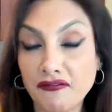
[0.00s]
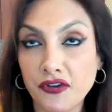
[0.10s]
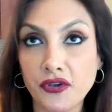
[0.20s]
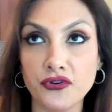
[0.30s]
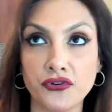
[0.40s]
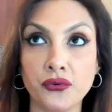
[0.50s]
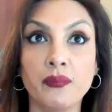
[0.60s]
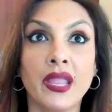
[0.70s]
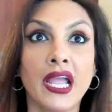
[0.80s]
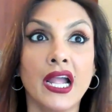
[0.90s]
you to do.
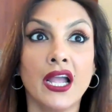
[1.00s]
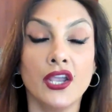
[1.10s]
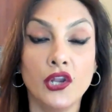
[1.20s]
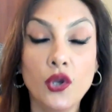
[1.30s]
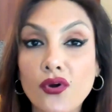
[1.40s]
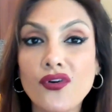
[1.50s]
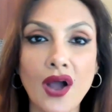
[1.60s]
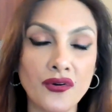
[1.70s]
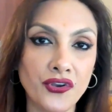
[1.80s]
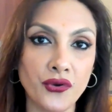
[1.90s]
Look
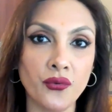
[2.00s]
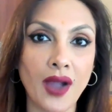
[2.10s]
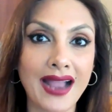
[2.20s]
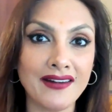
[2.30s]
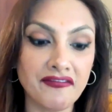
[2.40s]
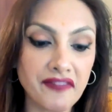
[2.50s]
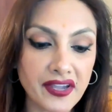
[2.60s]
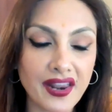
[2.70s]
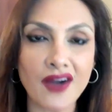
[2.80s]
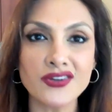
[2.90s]
around you and
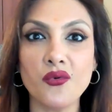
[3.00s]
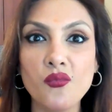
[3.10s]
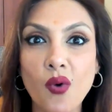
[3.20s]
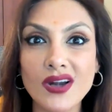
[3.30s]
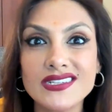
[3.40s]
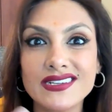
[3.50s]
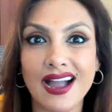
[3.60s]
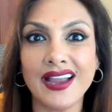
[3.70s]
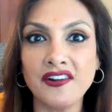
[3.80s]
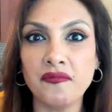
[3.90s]
figure out what
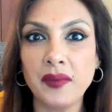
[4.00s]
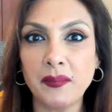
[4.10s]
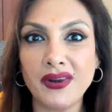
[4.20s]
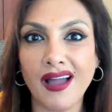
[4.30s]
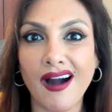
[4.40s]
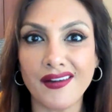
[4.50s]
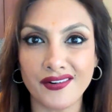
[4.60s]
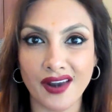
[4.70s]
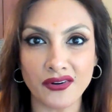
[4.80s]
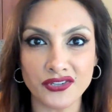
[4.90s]
kind of people are
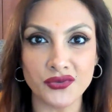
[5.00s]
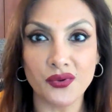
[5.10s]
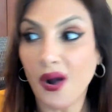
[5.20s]
around you.